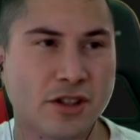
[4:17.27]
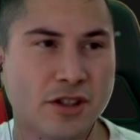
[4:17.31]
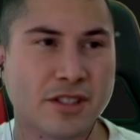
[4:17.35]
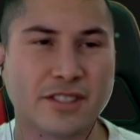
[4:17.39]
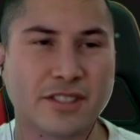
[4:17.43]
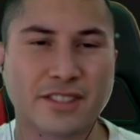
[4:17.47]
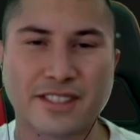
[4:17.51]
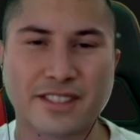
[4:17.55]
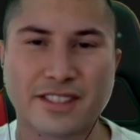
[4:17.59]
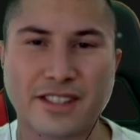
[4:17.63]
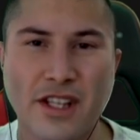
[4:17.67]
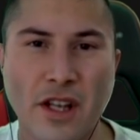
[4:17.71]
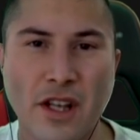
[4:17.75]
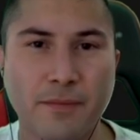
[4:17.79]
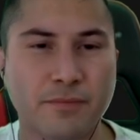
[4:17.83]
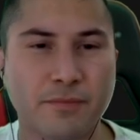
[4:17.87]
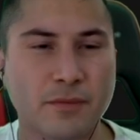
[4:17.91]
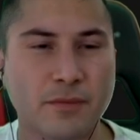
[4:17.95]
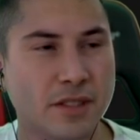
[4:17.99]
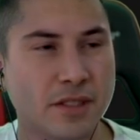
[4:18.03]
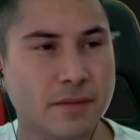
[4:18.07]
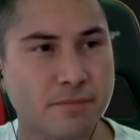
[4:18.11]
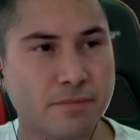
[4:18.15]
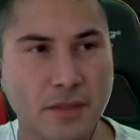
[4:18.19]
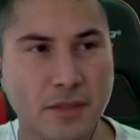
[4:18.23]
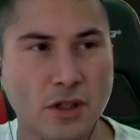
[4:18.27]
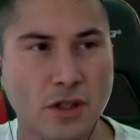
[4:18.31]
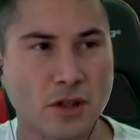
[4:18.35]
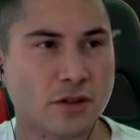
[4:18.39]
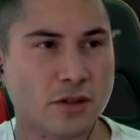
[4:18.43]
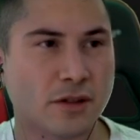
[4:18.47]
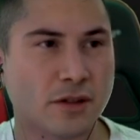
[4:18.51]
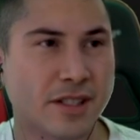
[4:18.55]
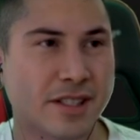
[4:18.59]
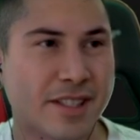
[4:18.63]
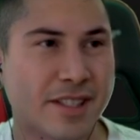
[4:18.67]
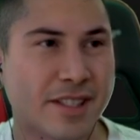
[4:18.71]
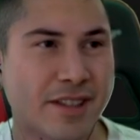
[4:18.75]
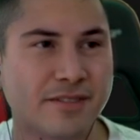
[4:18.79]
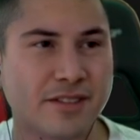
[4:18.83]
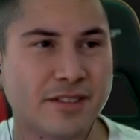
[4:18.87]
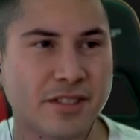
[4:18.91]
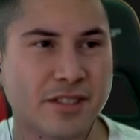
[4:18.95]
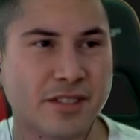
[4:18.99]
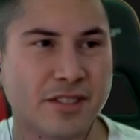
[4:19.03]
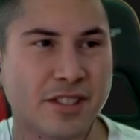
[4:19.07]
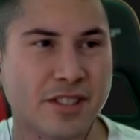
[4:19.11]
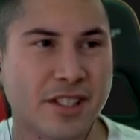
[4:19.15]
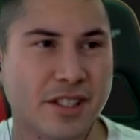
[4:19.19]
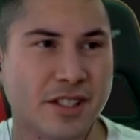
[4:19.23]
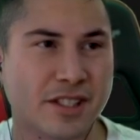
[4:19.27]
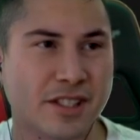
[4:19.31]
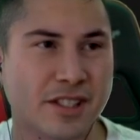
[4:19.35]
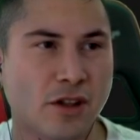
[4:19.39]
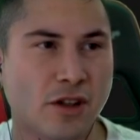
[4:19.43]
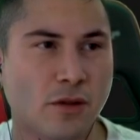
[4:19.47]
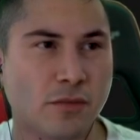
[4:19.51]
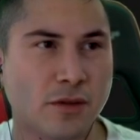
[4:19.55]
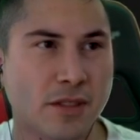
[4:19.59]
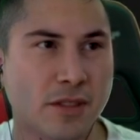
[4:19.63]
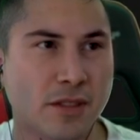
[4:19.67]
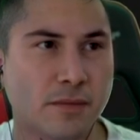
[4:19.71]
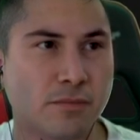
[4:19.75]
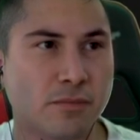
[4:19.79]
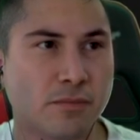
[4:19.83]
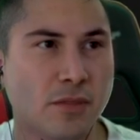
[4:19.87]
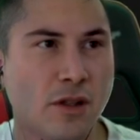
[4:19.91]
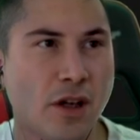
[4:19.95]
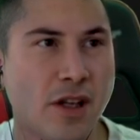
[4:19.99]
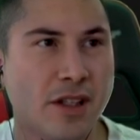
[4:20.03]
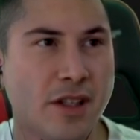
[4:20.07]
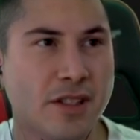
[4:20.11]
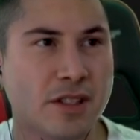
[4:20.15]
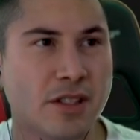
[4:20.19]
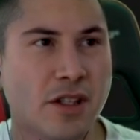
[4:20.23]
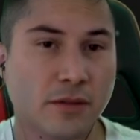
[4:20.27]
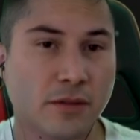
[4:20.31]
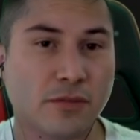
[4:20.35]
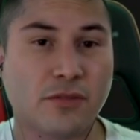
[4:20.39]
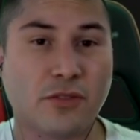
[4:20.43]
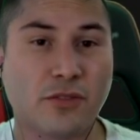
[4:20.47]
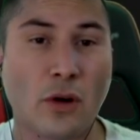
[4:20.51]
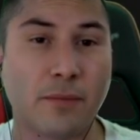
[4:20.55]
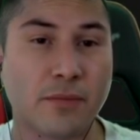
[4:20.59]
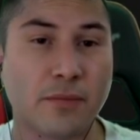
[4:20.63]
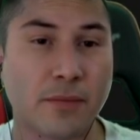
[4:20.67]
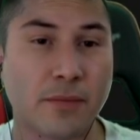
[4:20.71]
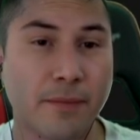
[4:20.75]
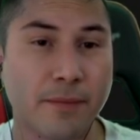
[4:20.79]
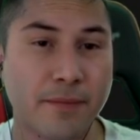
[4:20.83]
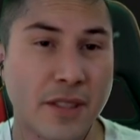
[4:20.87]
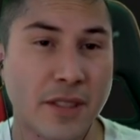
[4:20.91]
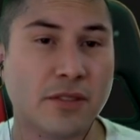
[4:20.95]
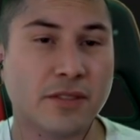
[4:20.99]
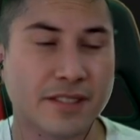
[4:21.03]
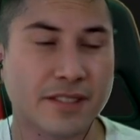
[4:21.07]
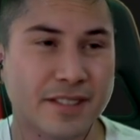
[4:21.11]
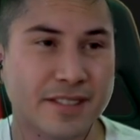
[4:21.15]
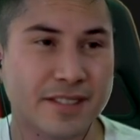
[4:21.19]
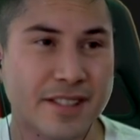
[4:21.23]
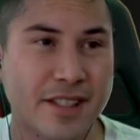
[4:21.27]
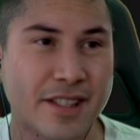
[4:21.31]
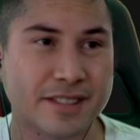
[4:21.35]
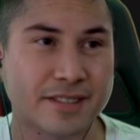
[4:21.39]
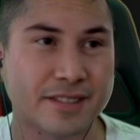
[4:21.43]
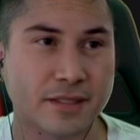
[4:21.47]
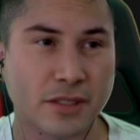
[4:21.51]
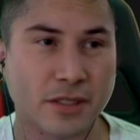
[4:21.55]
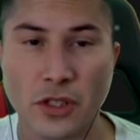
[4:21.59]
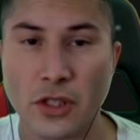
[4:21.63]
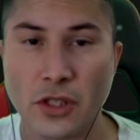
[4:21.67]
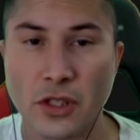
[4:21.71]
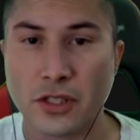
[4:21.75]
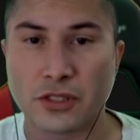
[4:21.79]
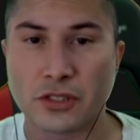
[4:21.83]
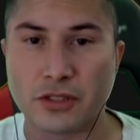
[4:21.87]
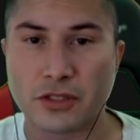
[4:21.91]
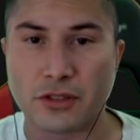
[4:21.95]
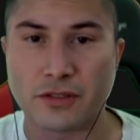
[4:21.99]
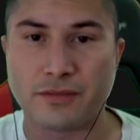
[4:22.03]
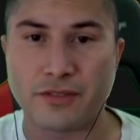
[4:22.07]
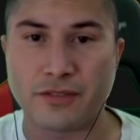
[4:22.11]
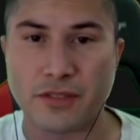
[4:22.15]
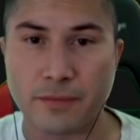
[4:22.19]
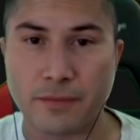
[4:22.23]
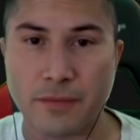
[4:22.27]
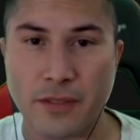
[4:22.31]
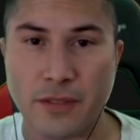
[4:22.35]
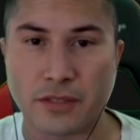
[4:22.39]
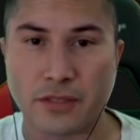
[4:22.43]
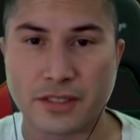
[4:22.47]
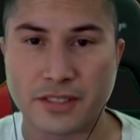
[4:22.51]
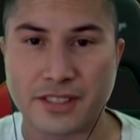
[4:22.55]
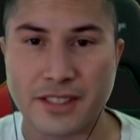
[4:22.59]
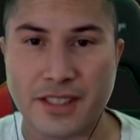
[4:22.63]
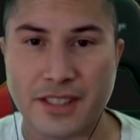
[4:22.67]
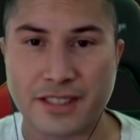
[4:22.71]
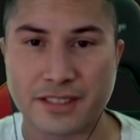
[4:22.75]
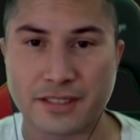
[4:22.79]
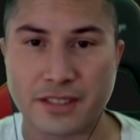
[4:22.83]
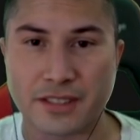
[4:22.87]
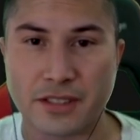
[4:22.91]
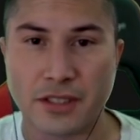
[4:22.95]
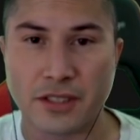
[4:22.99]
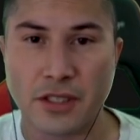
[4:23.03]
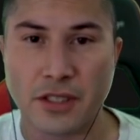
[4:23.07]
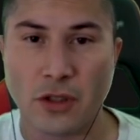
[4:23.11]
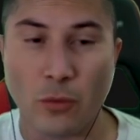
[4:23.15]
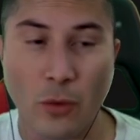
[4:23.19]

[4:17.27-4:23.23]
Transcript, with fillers: It's copying, mirroring everything that we applied from the male assassin to the female assassin.